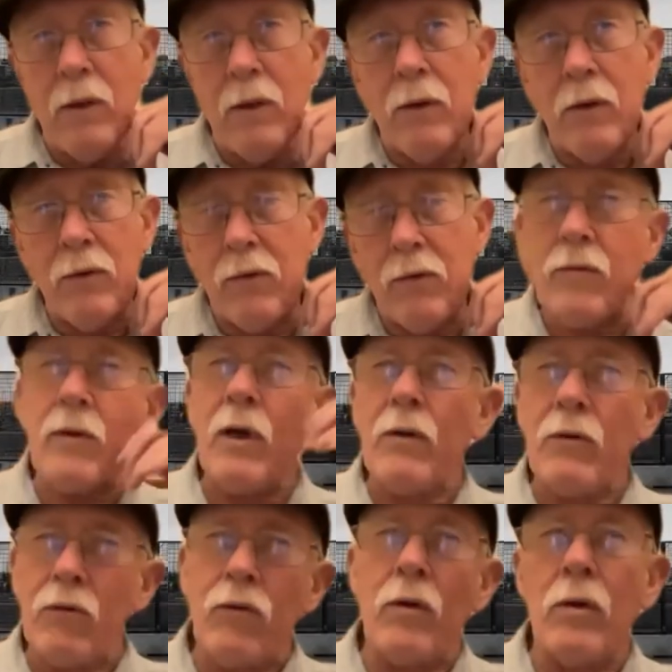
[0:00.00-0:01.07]
this kind
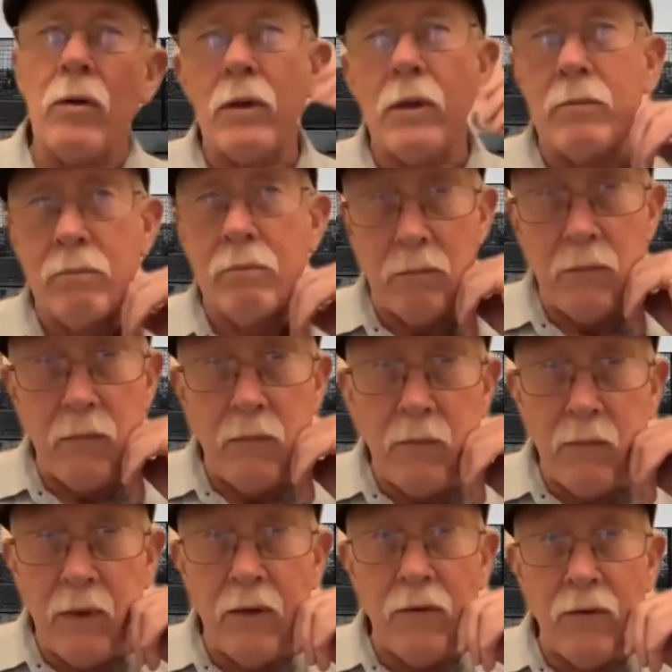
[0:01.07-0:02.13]
of slogan
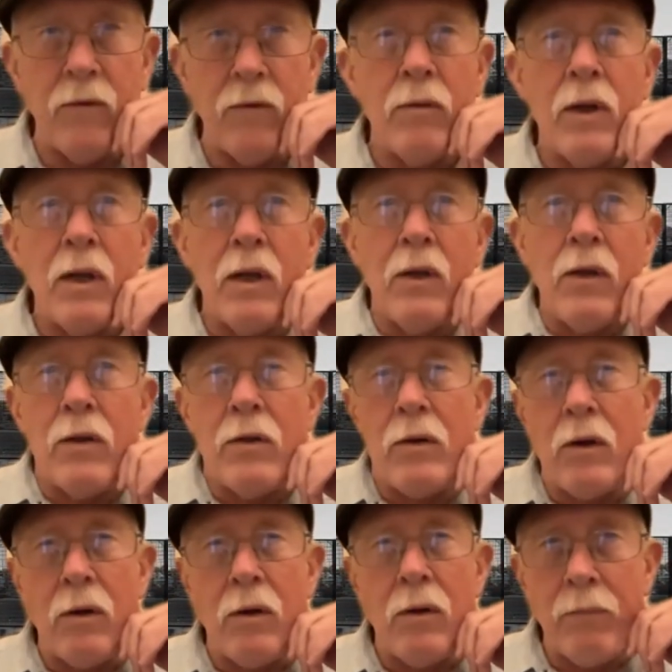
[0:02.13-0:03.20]
that's you
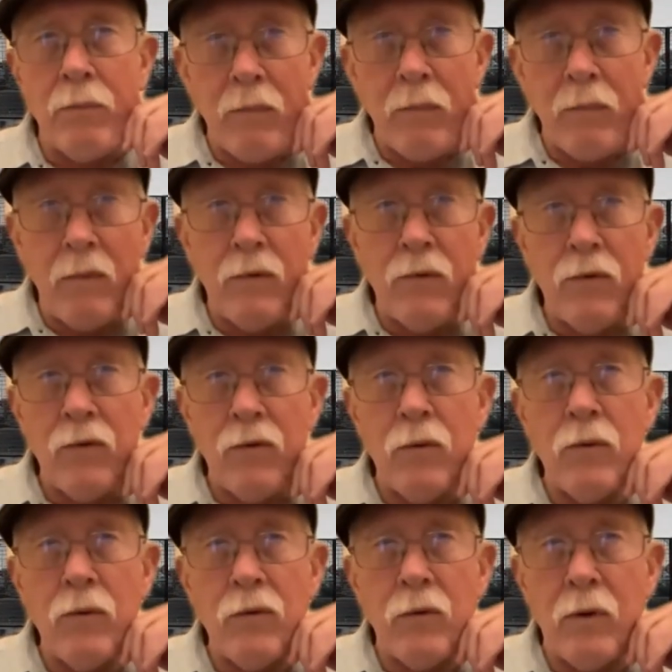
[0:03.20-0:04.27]
know
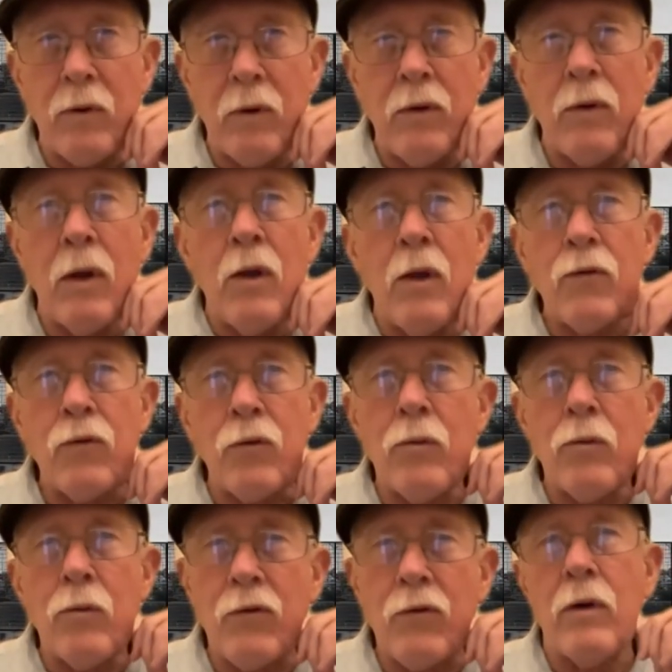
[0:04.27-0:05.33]
students learn uh,
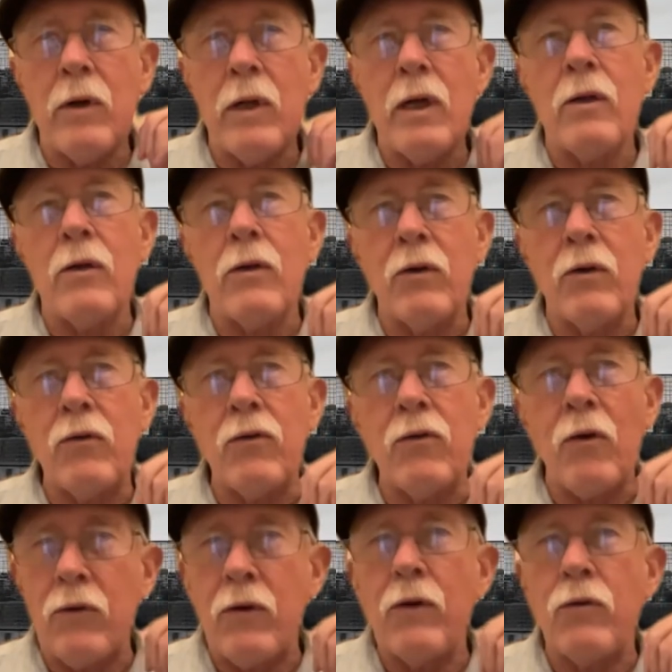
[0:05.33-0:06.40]
students learning
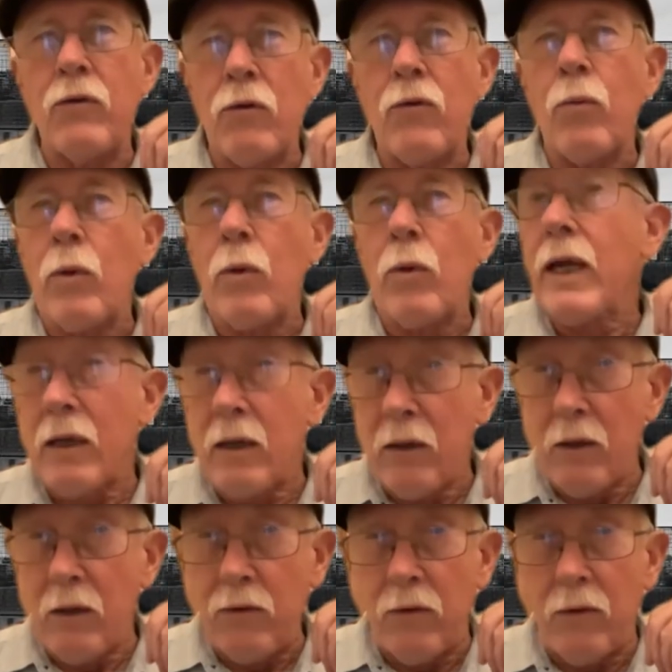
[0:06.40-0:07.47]
conditions are teachers working
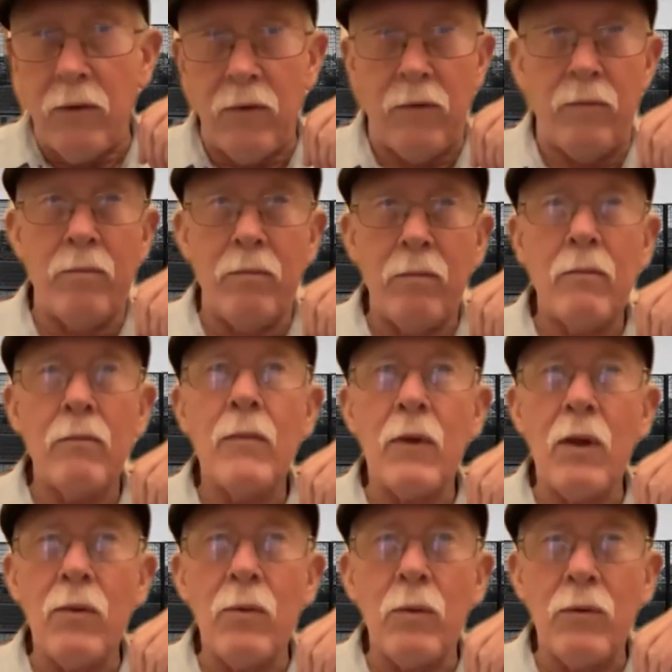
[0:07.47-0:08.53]
conditions. In
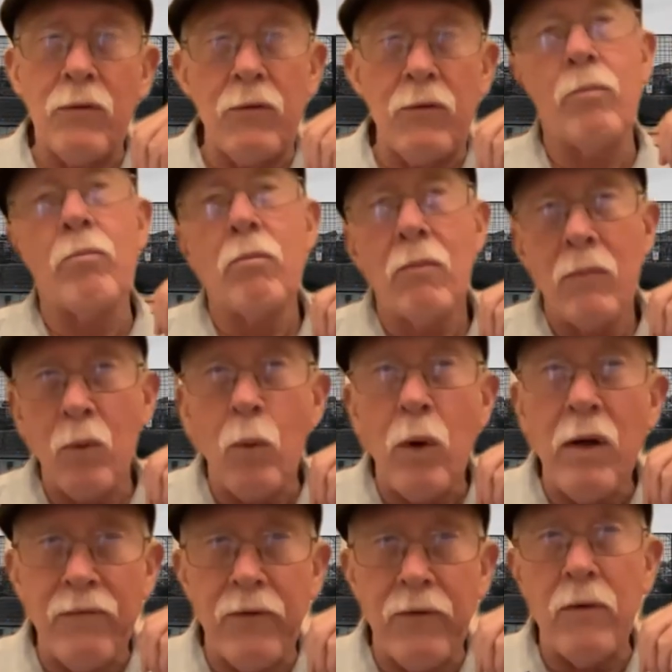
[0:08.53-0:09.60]
other words, the
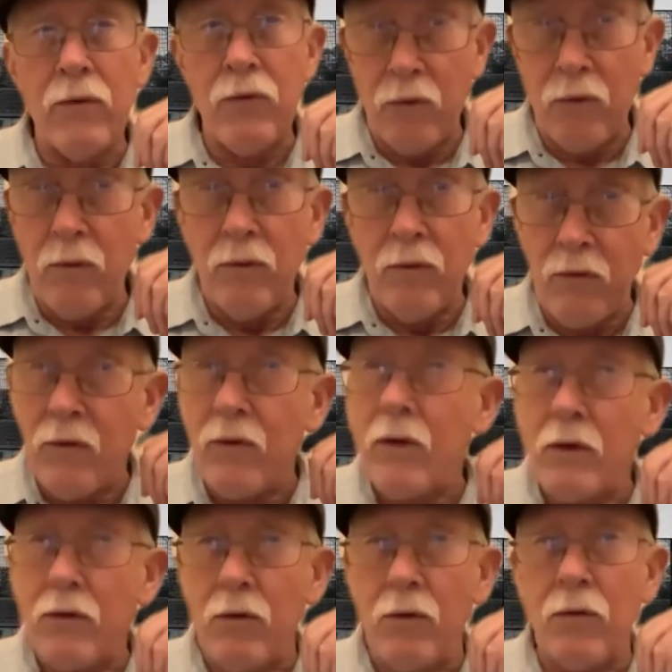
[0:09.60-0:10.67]
welfare of students and
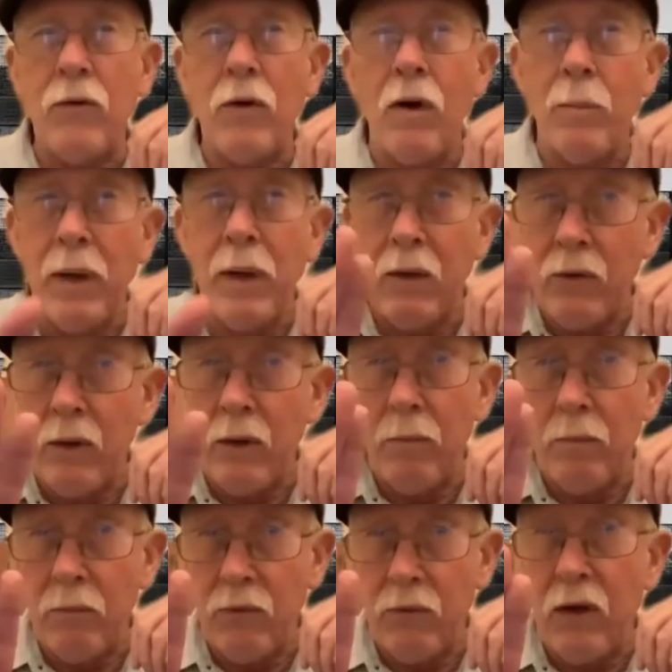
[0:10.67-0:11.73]
teachers are bound
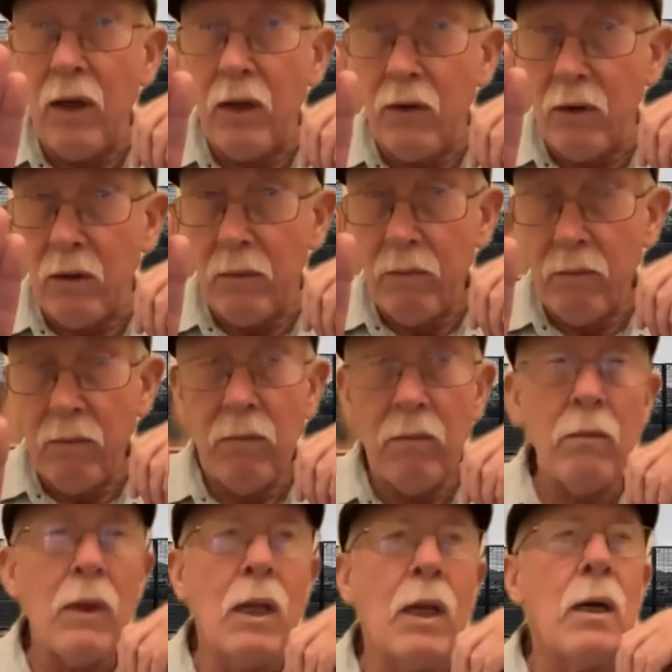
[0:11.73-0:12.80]
up together.
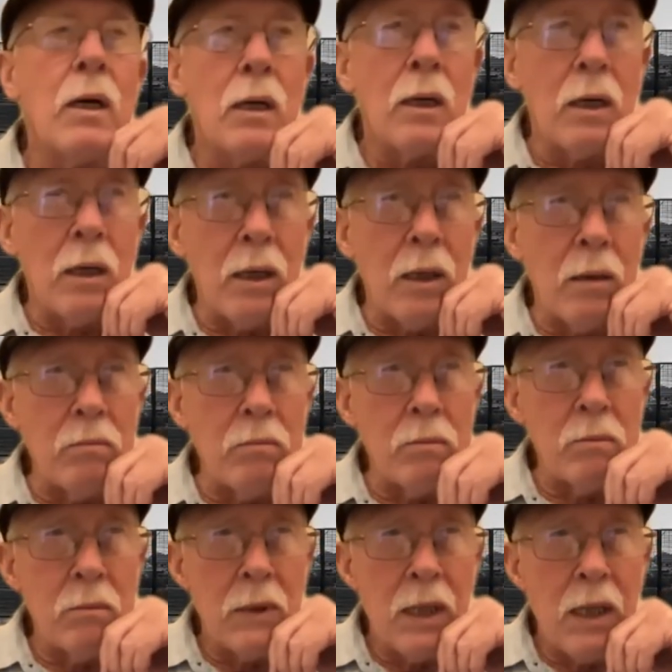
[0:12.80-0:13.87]
Um,
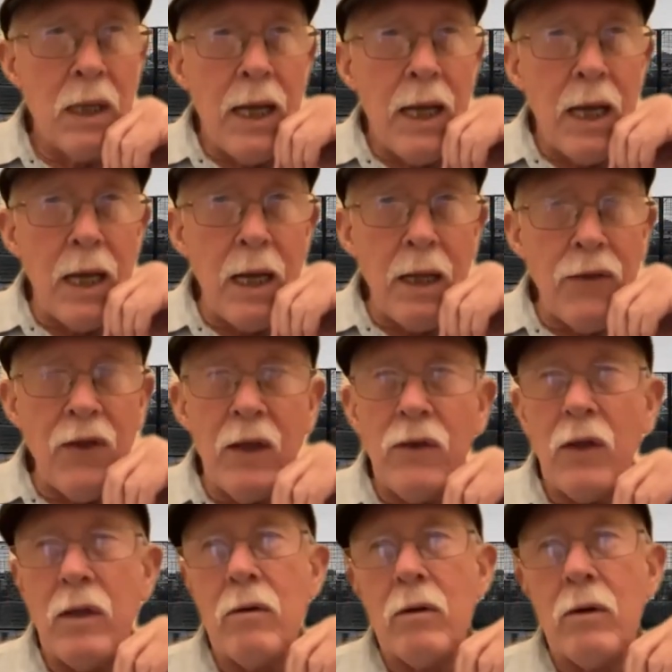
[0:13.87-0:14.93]
and I think
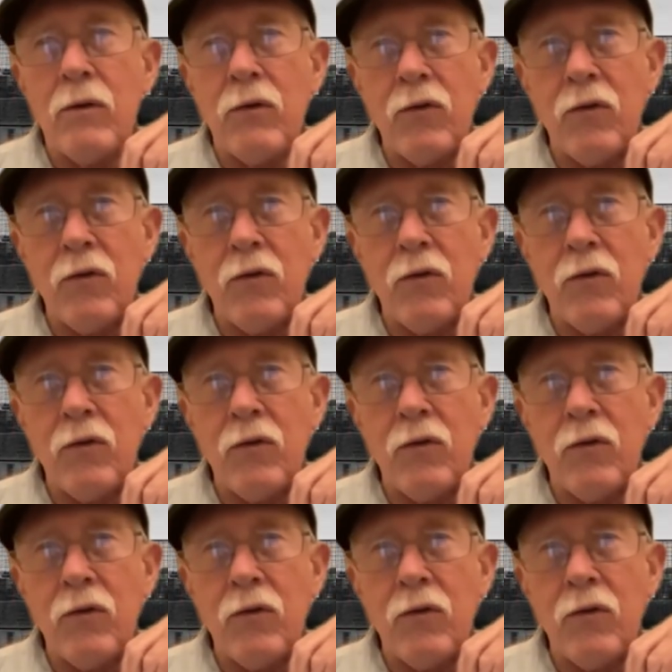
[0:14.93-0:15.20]
that you can